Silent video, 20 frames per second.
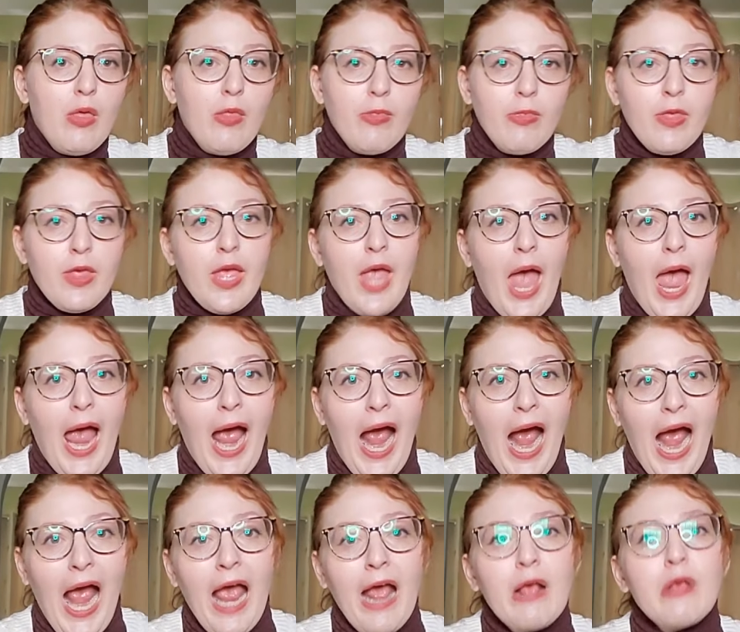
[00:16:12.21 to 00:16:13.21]
the
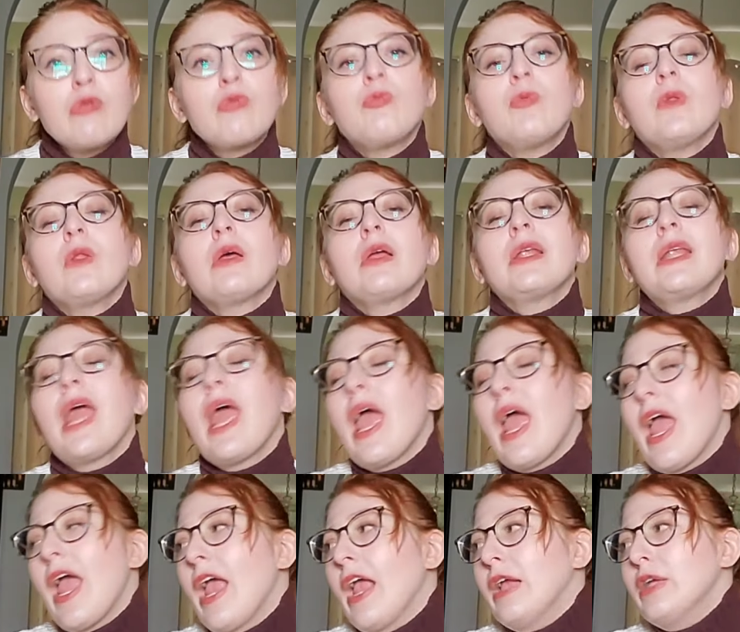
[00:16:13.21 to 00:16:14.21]

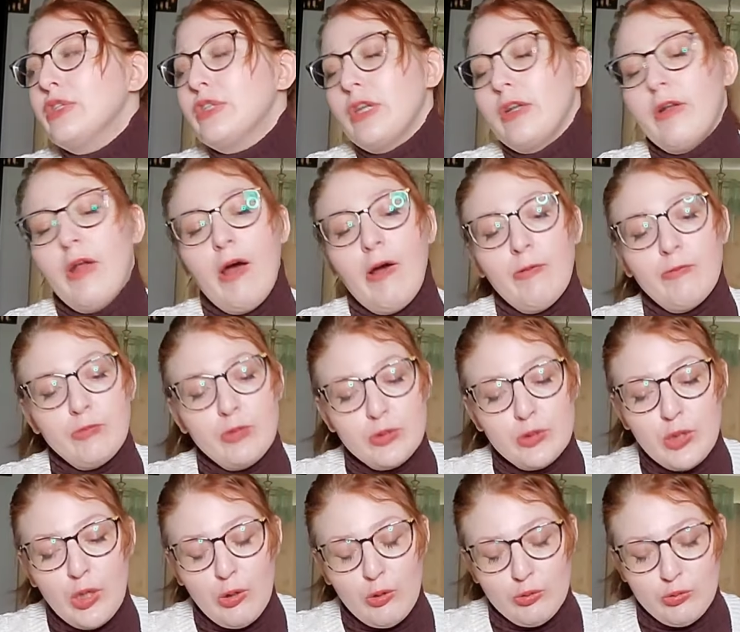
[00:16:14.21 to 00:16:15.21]
exploitation of
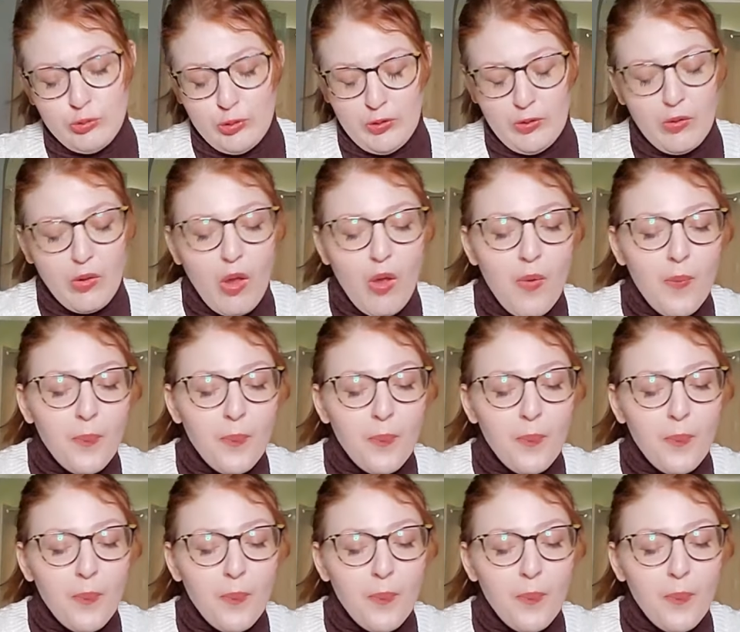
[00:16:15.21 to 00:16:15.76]
children.